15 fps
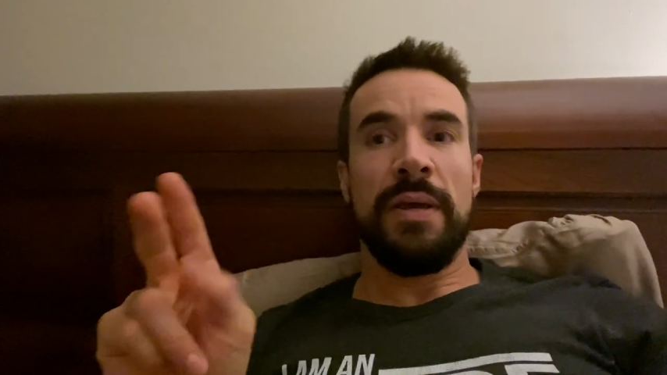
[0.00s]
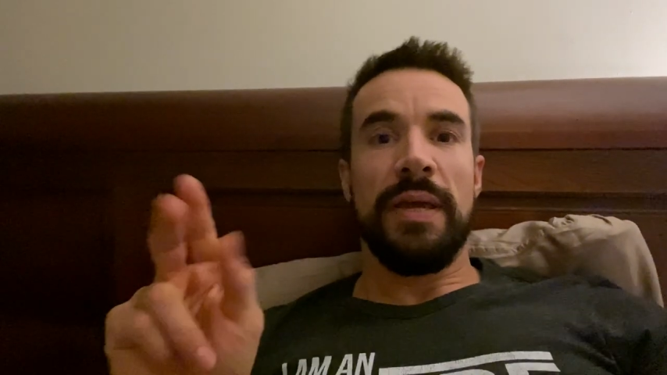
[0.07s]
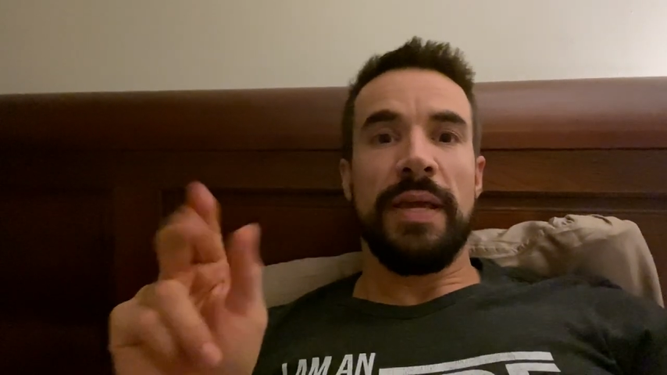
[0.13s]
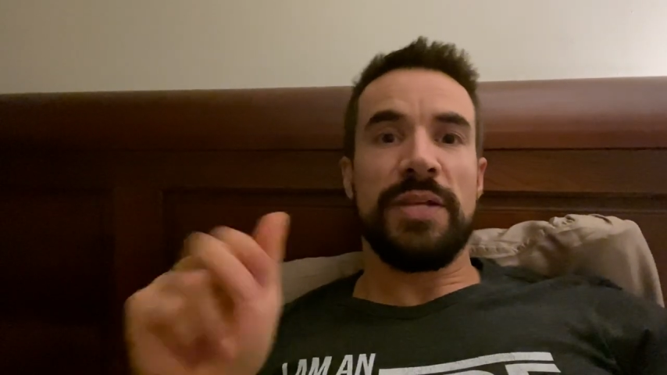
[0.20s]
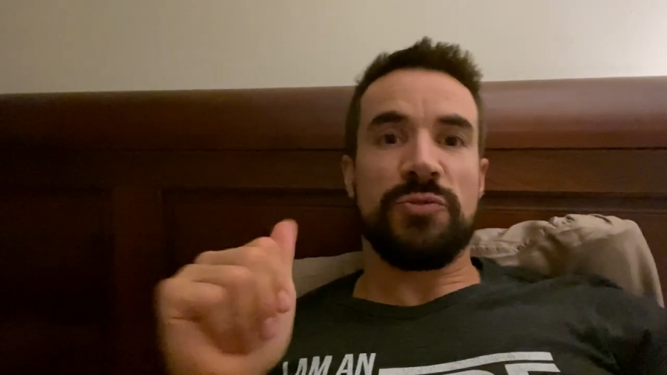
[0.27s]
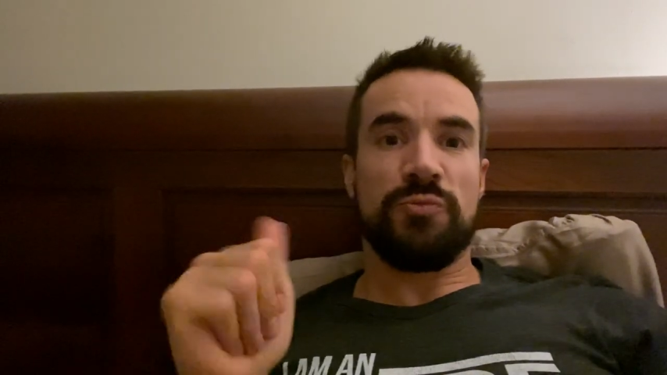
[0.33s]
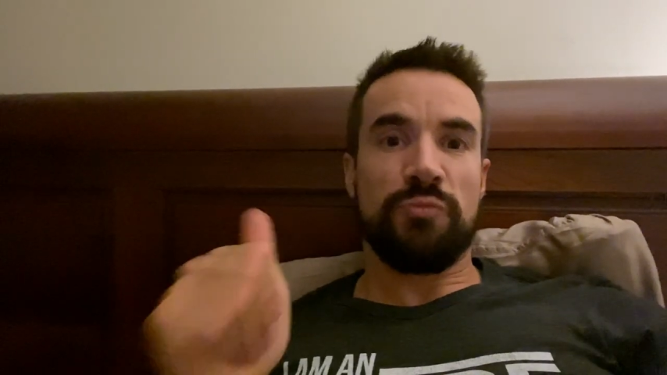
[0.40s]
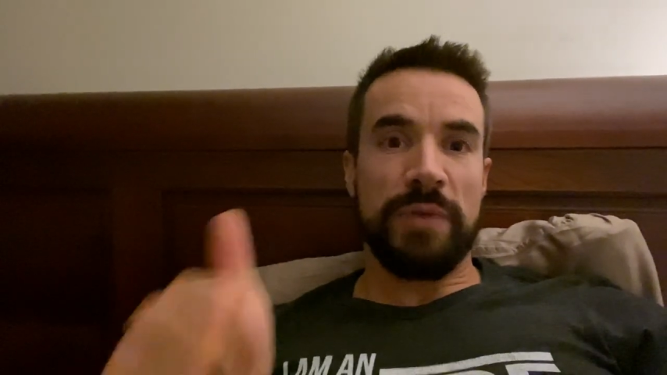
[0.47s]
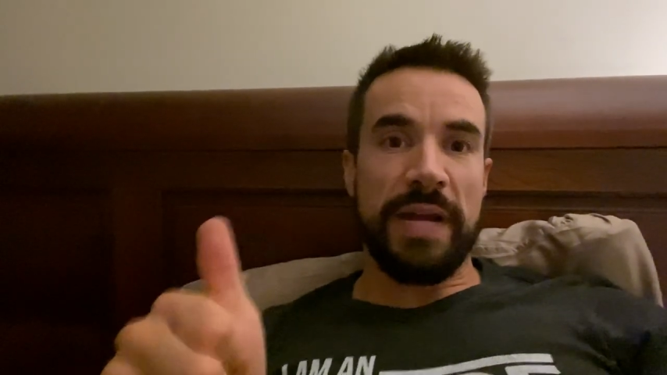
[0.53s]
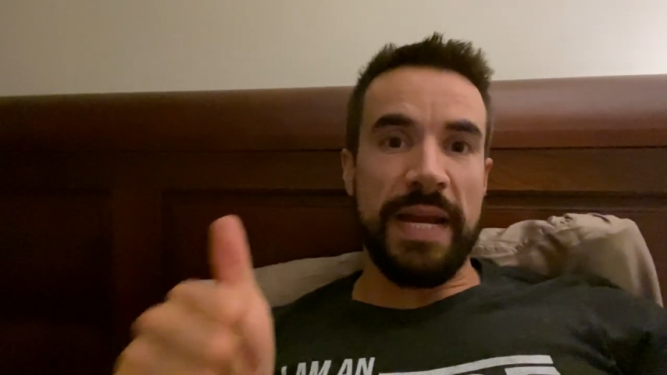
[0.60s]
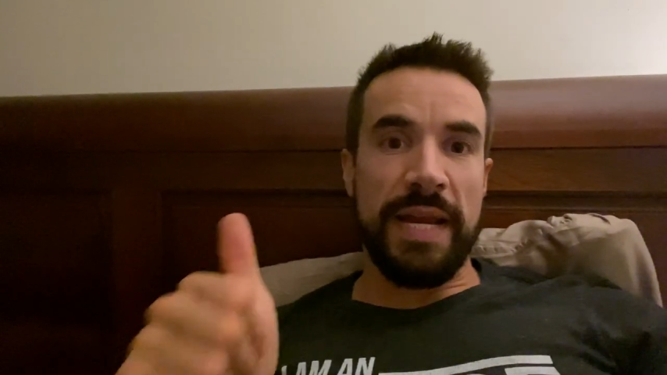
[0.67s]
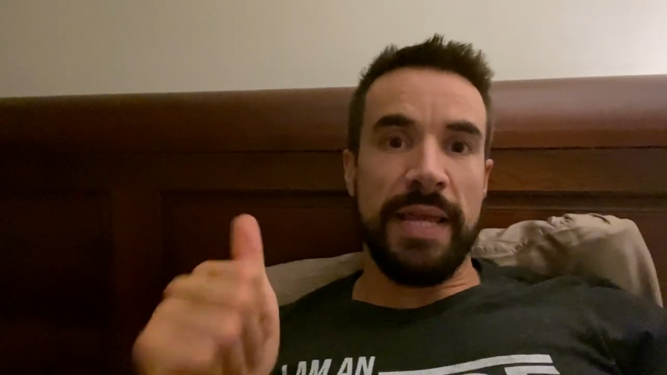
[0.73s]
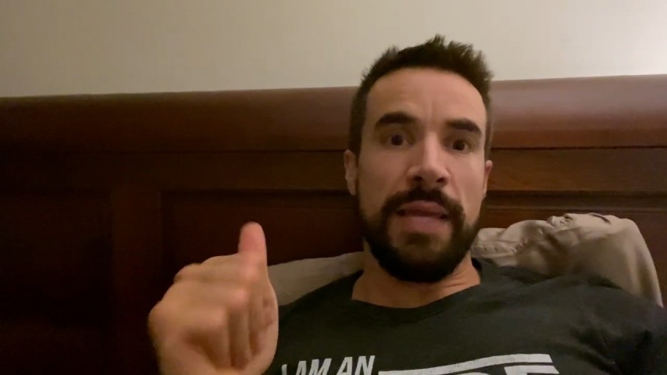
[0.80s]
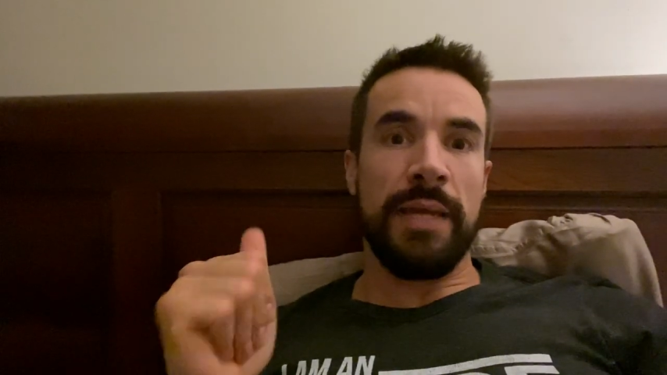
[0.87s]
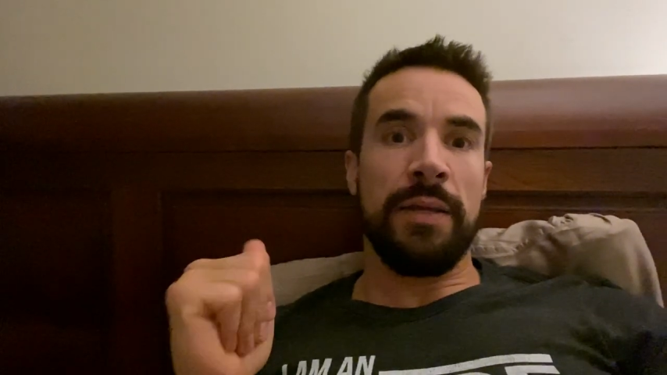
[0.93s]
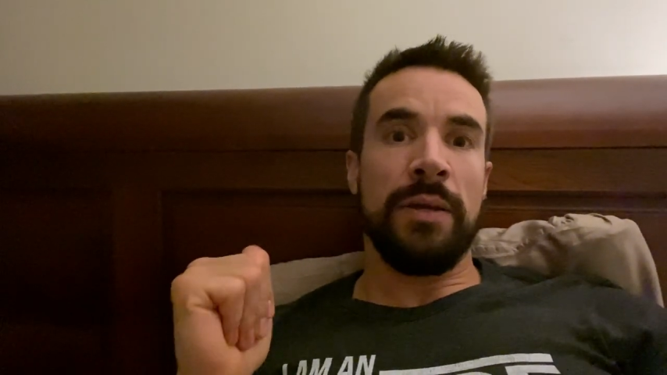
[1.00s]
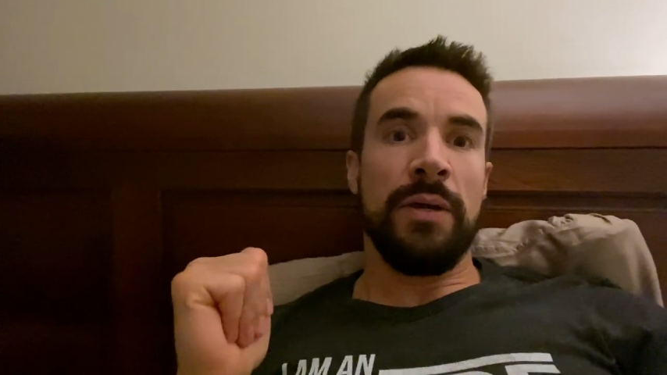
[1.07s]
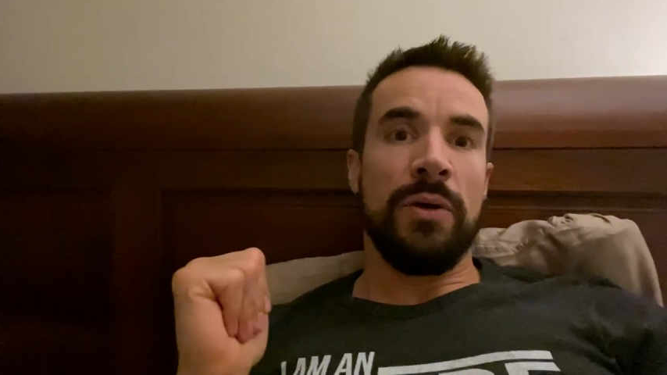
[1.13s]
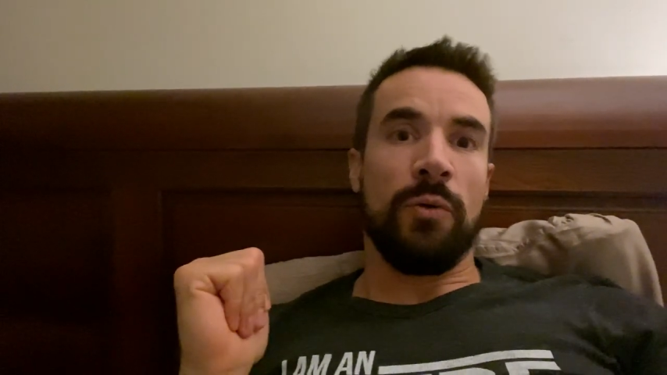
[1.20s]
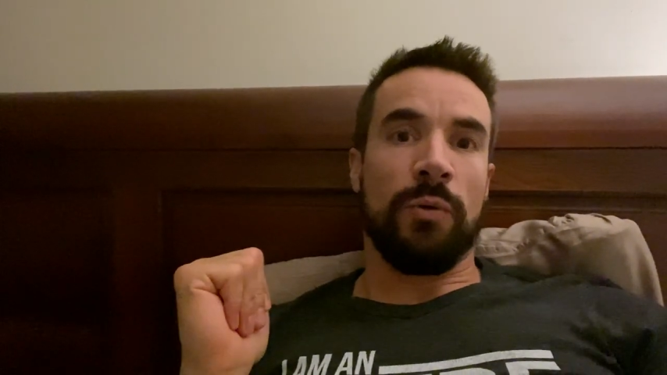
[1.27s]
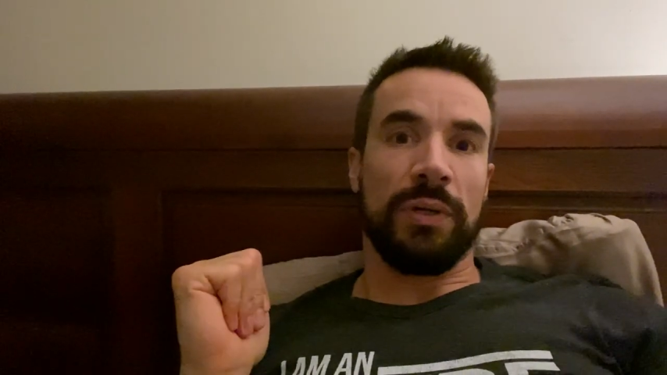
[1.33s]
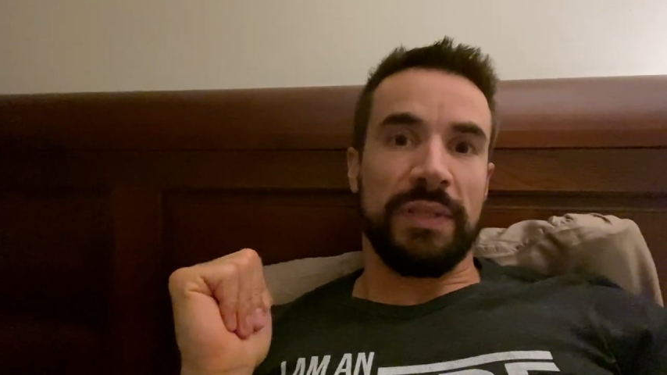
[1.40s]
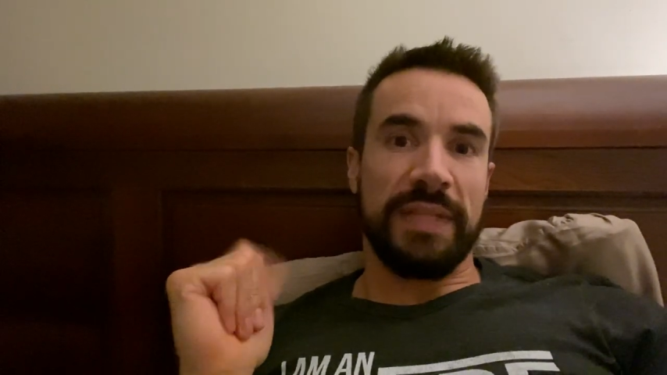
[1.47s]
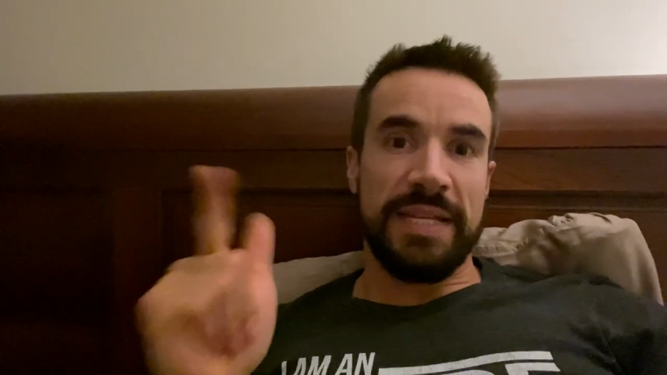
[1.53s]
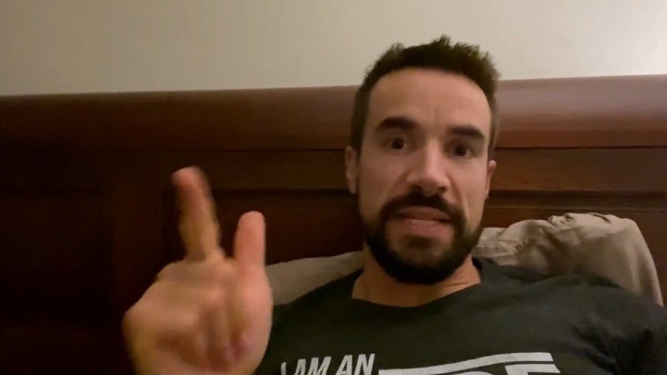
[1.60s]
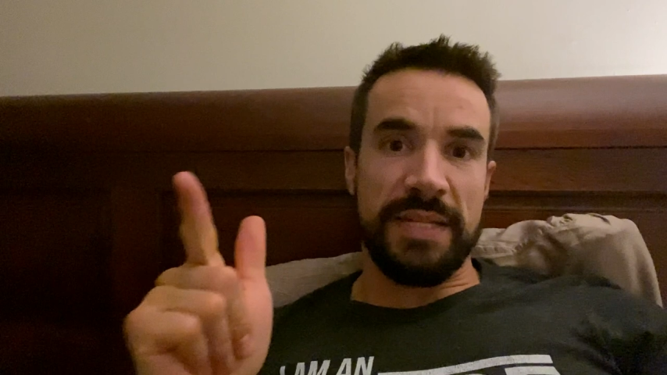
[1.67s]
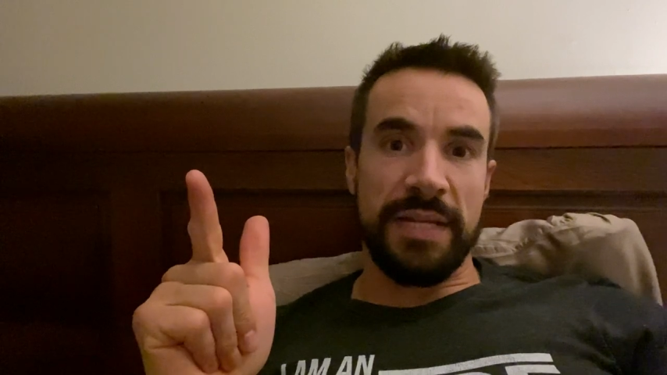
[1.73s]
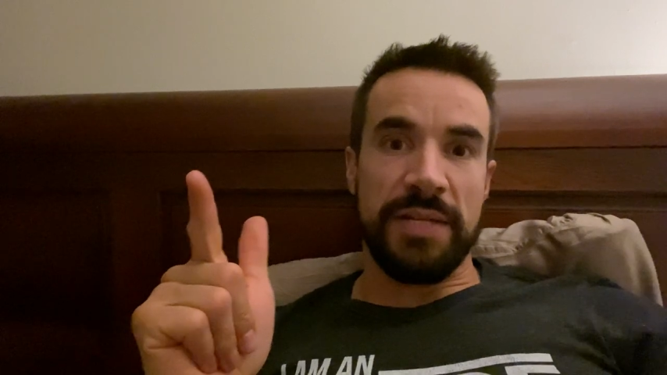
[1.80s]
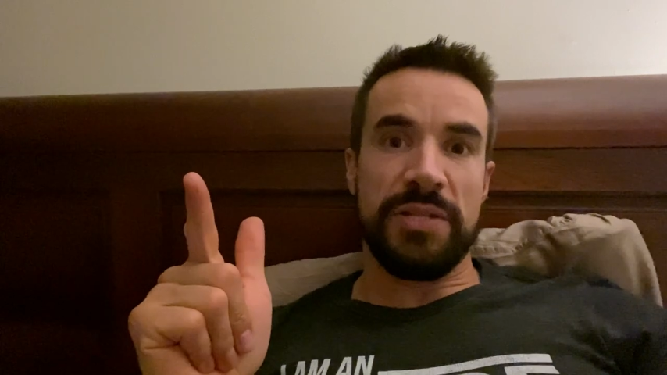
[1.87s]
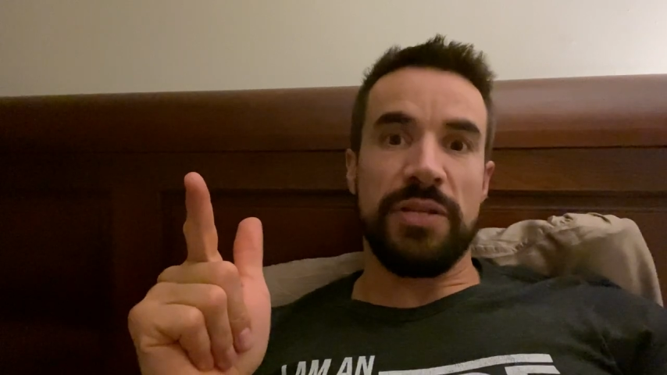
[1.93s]
is reading or
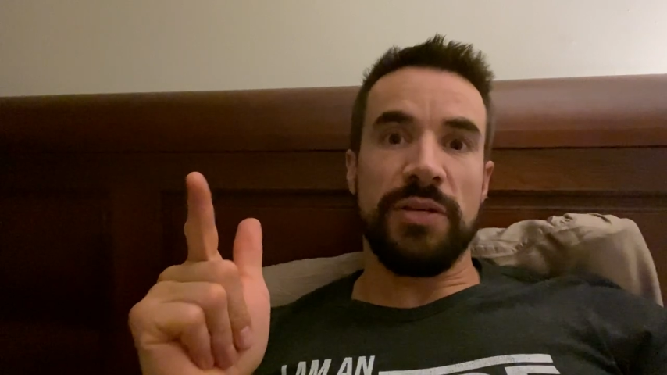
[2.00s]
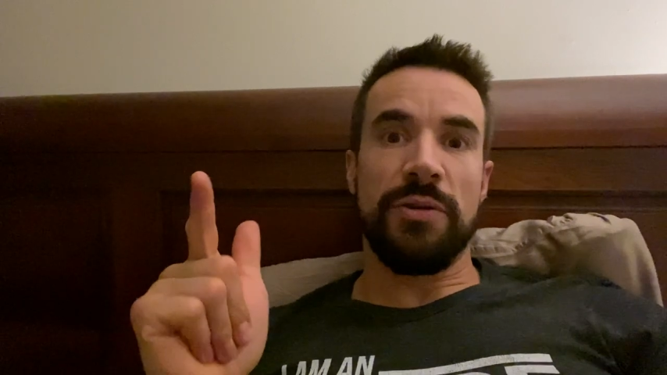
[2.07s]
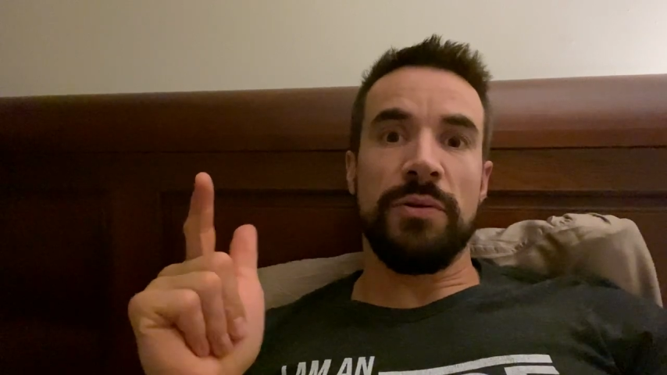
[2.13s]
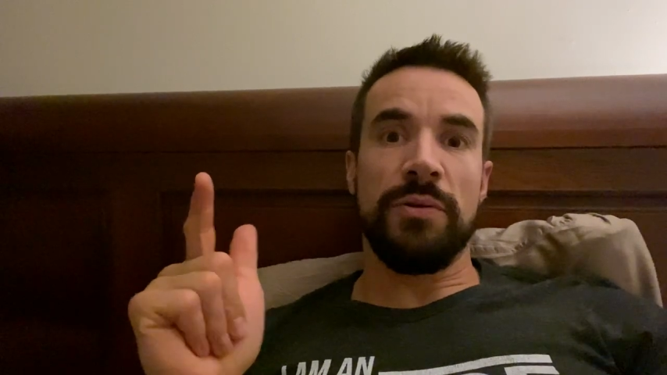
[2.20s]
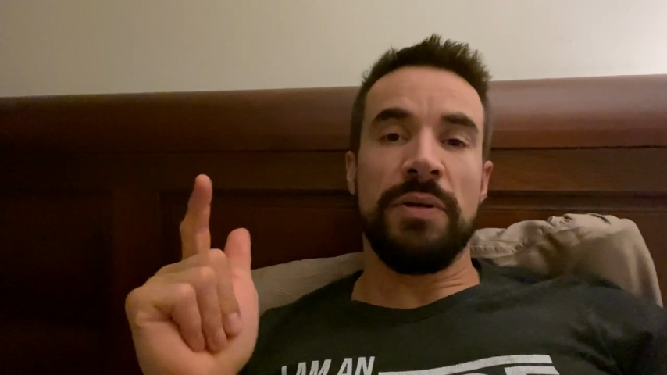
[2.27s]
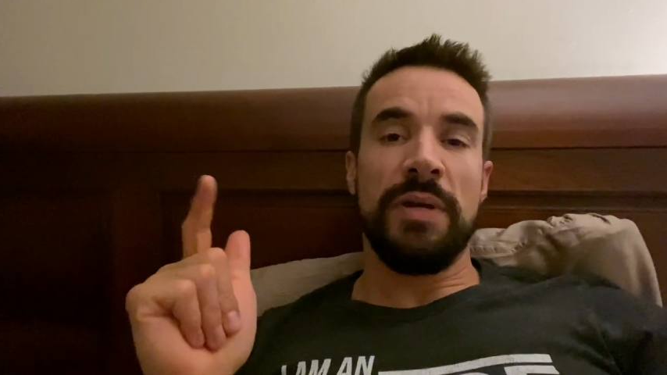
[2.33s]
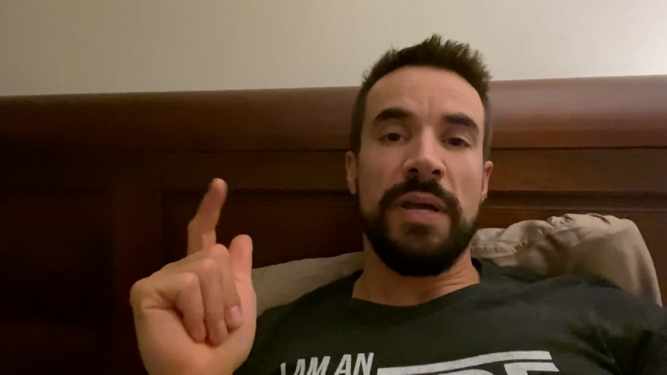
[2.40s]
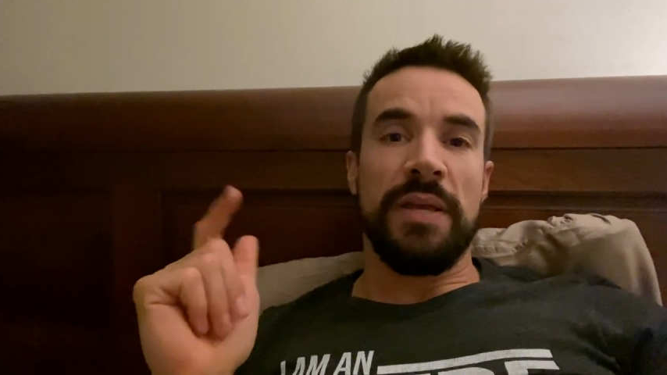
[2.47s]
listening to